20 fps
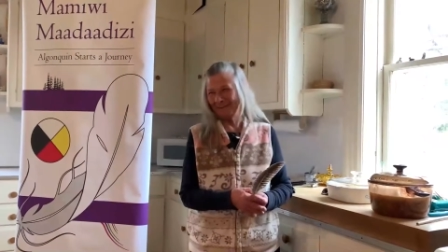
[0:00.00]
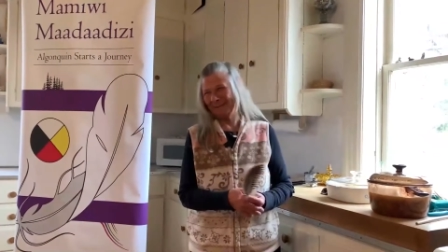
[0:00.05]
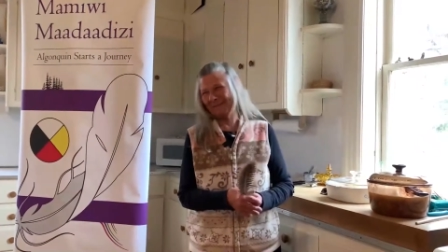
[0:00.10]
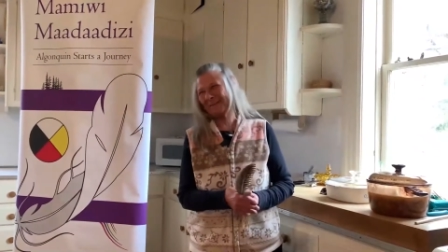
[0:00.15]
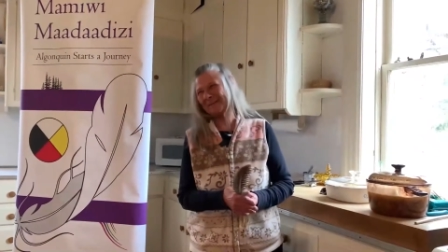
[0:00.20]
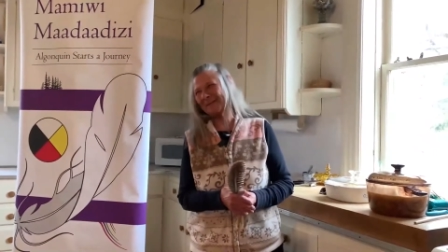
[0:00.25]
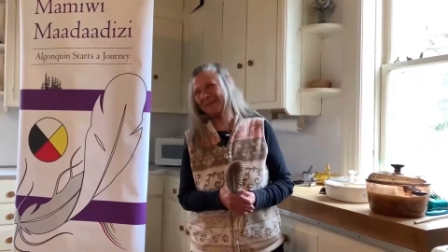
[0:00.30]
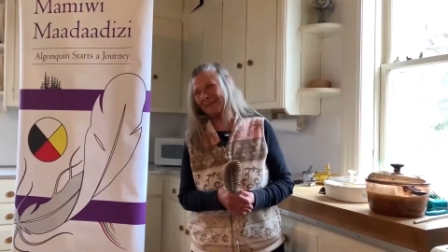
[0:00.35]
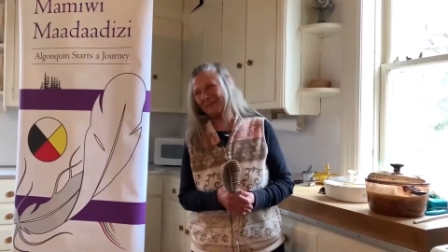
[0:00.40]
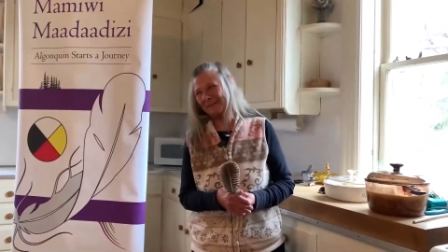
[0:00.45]

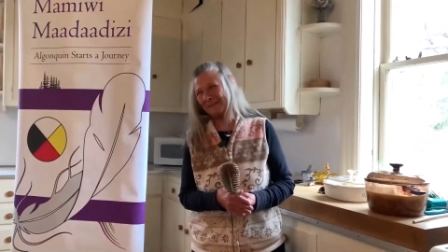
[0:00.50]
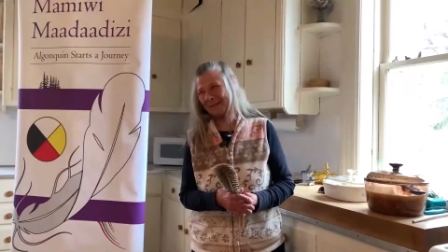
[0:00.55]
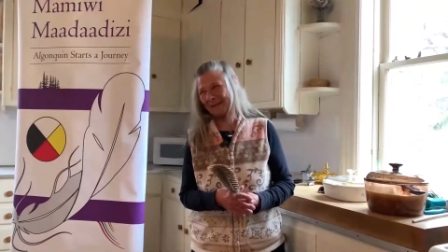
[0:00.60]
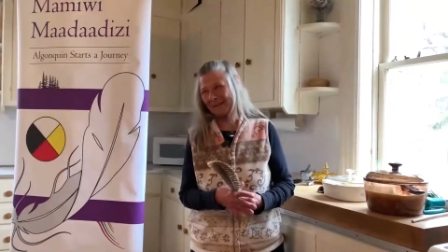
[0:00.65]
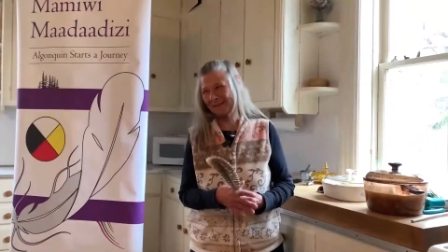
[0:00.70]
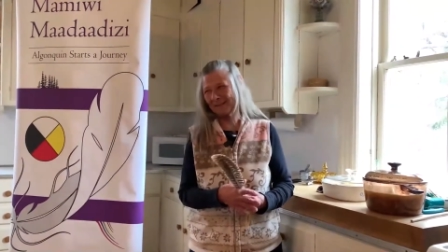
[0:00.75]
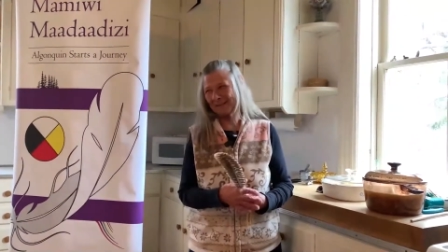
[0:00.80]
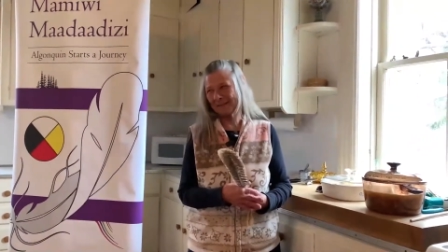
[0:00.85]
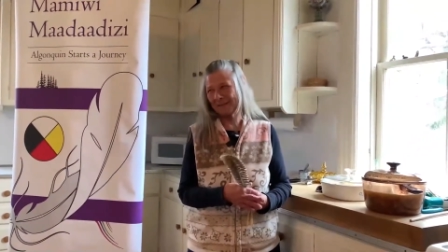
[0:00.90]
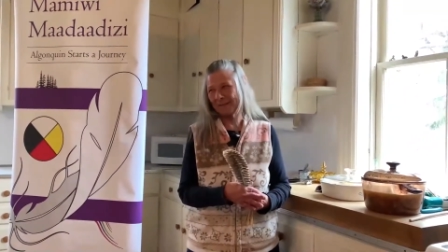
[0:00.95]

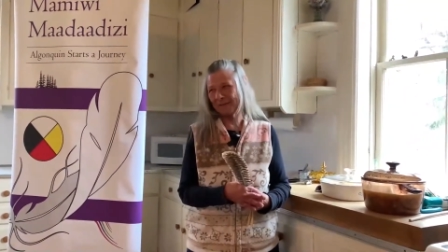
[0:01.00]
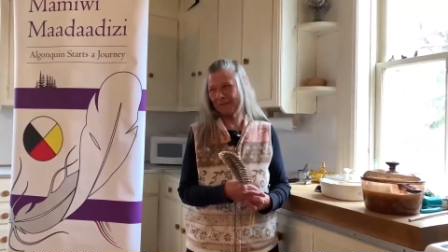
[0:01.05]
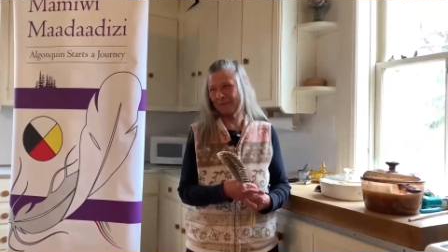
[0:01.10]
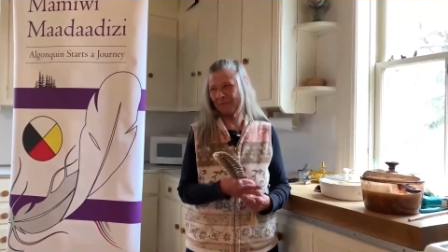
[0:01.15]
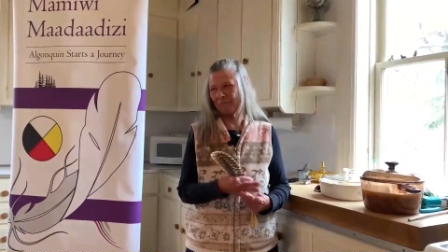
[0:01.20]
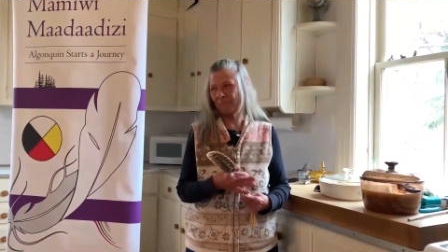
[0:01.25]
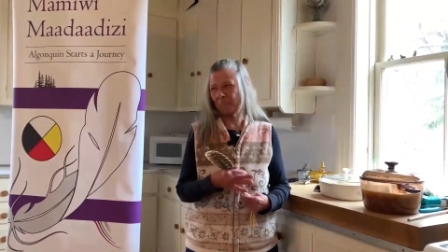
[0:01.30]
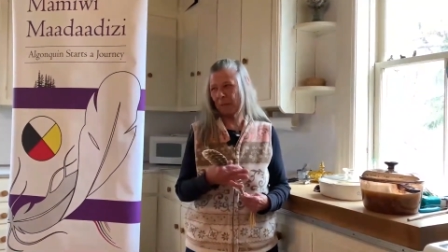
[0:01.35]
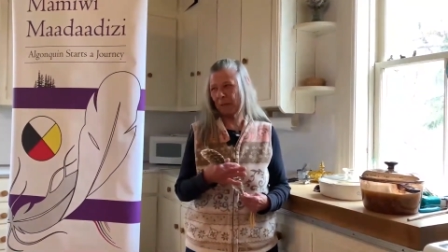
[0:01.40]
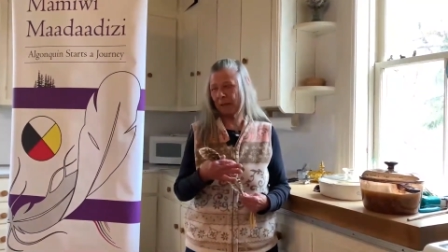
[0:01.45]
succotash that
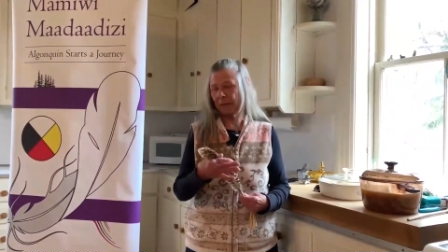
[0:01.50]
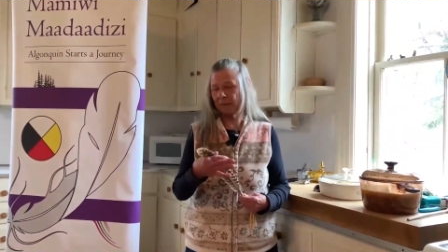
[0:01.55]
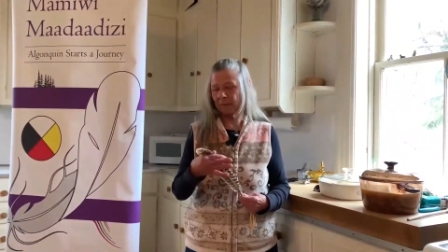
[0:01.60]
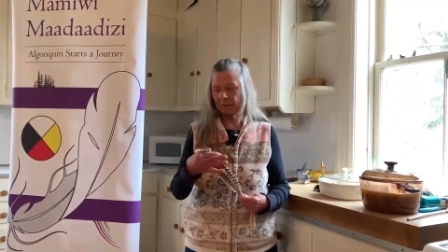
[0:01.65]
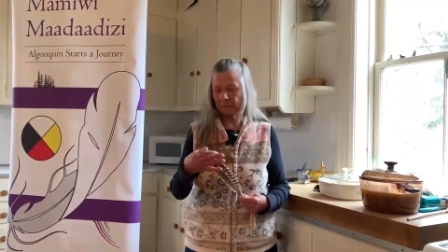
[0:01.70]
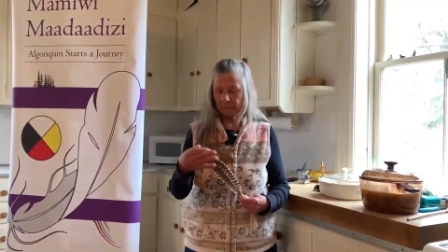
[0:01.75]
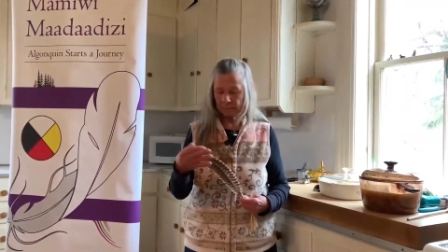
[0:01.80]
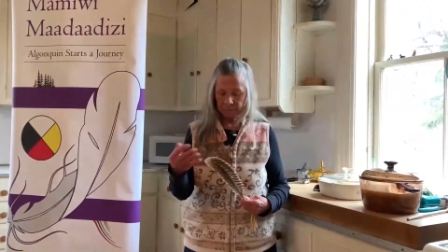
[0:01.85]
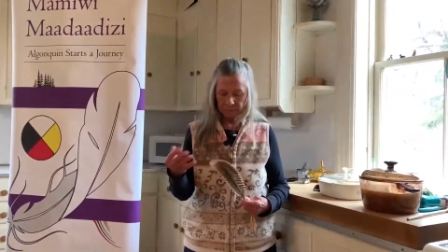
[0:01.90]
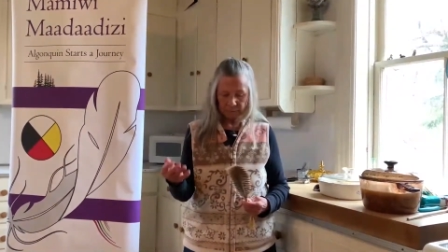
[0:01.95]
you've made.
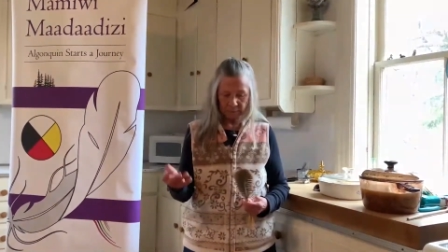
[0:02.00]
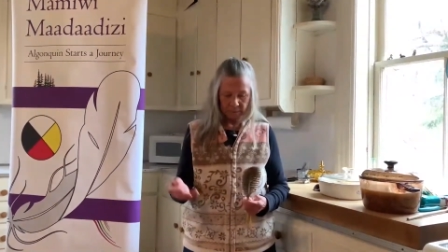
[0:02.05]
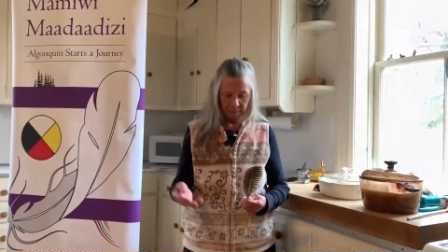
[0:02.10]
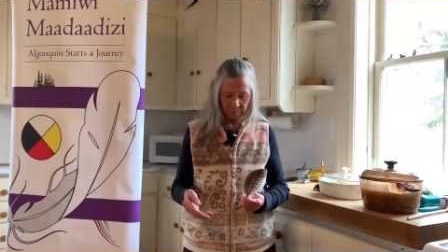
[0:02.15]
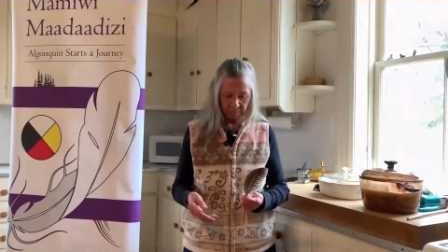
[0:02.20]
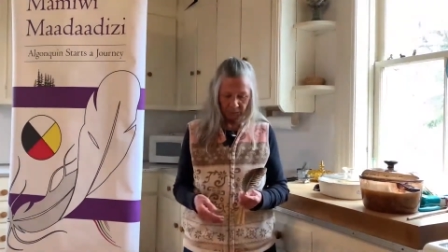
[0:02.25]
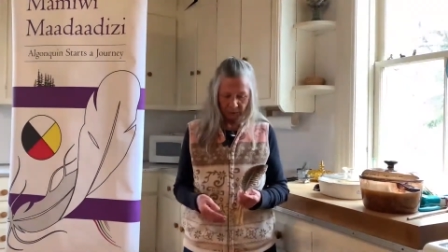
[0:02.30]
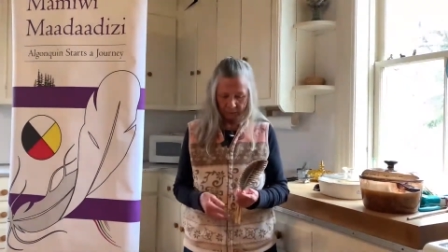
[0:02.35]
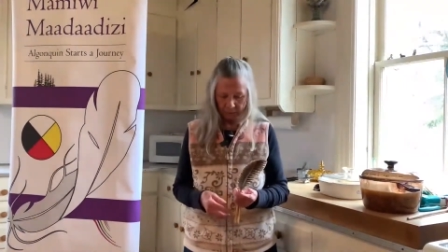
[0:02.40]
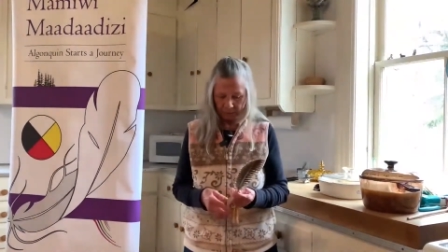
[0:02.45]

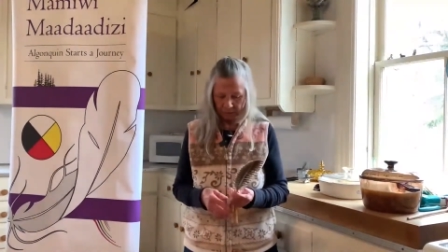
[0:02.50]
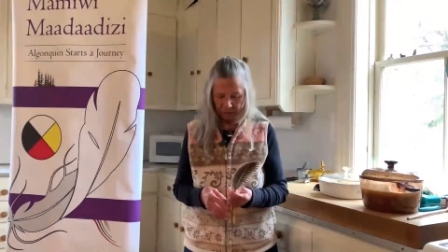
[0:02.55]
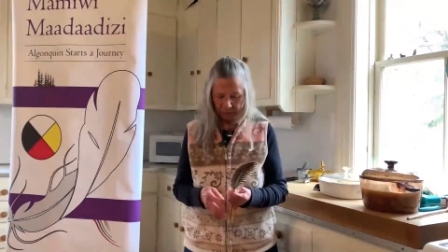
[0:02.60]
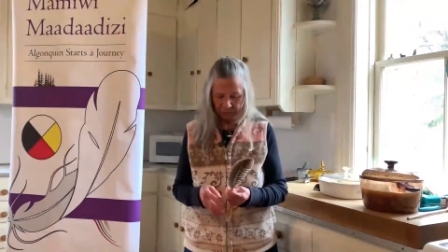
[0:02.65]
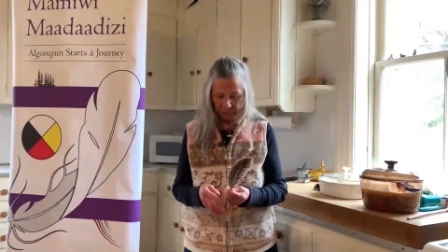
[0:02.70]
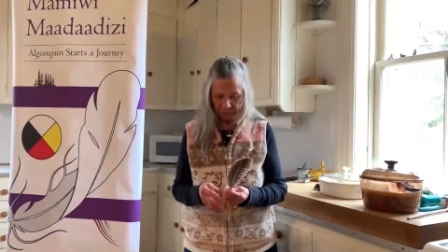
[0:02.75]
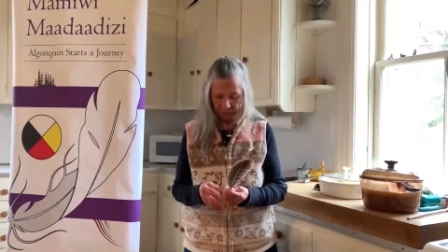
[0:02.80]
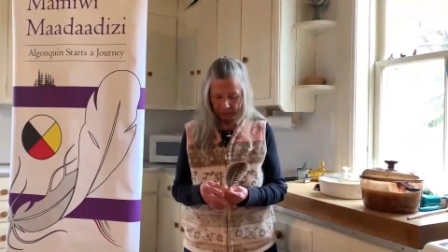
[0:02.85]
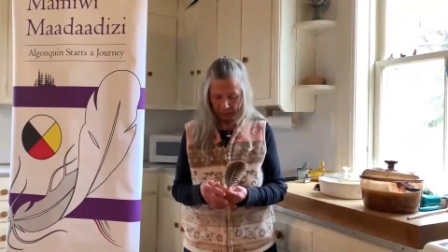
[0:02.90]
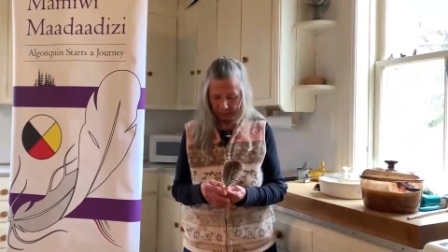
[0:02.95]
Miigwech
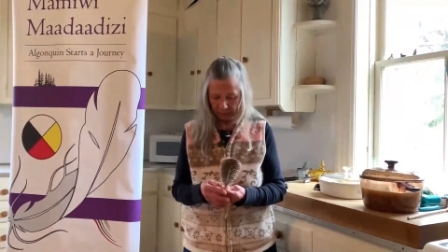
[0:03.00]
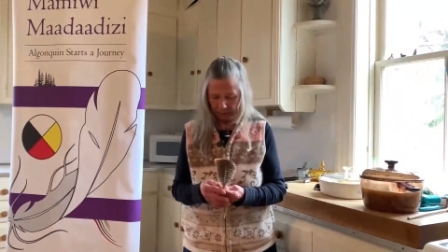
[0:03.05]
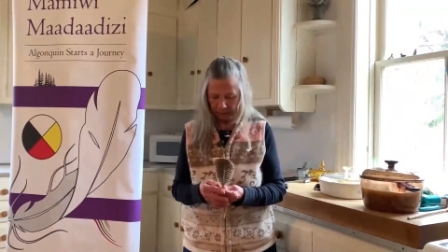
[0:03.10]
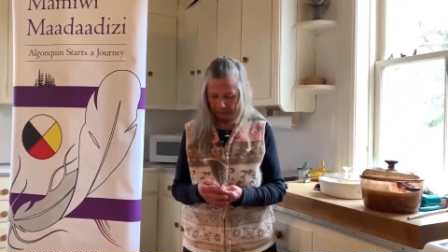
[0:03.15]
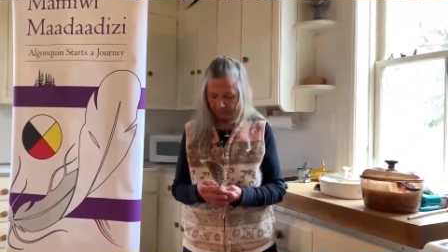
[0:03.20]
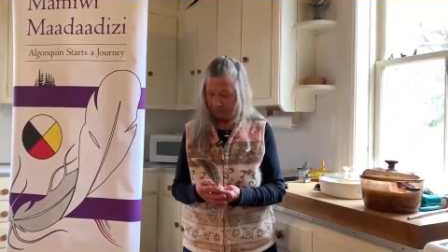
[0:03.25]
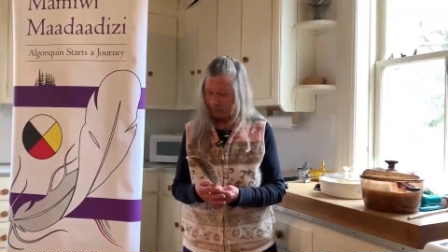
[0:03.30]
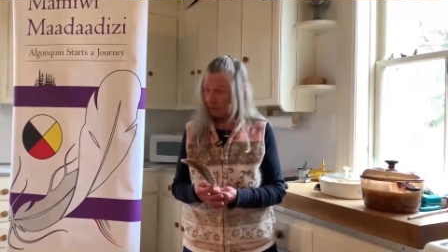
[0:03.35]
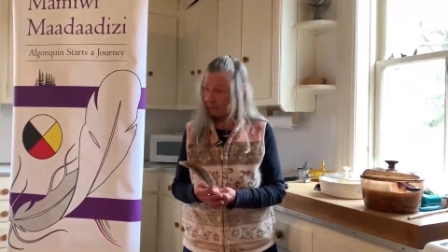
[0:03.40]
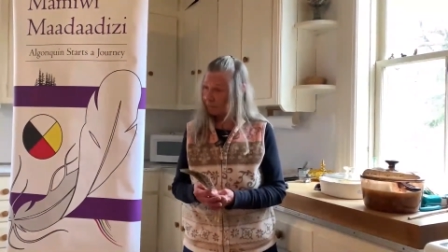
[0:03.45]
for the
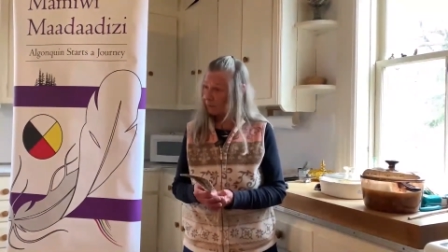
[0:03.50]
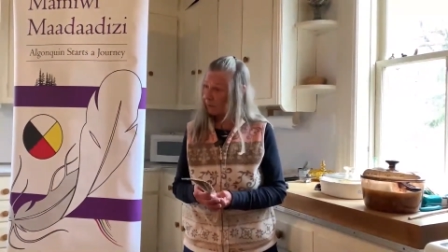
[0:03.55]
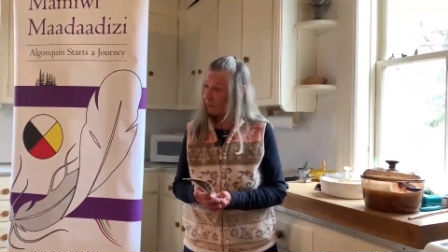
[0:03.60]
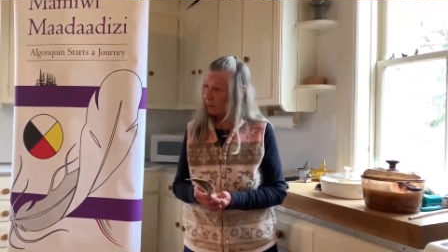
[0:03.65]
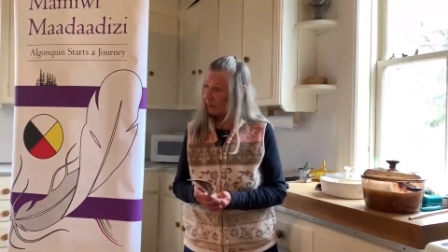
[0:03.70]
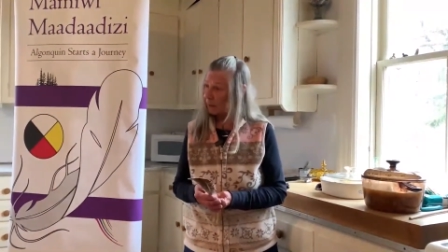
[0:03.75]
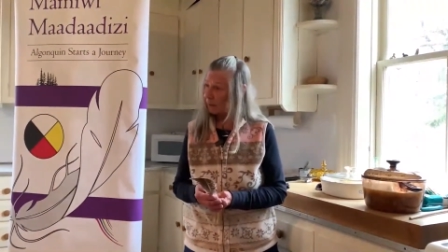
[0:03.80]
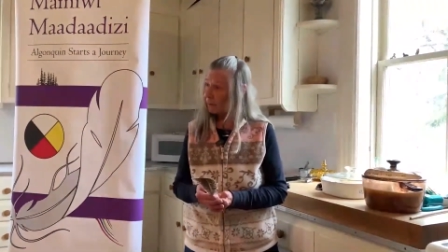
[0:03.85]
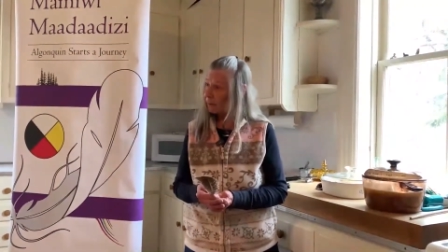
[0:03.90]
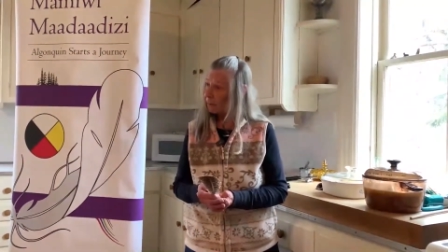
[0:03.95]
gift of
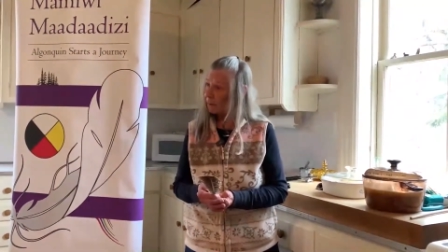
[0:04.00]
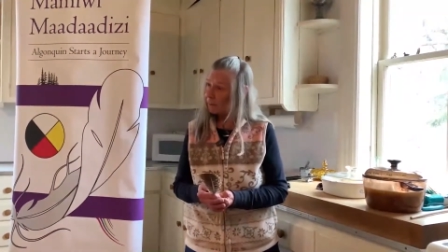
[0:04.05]
the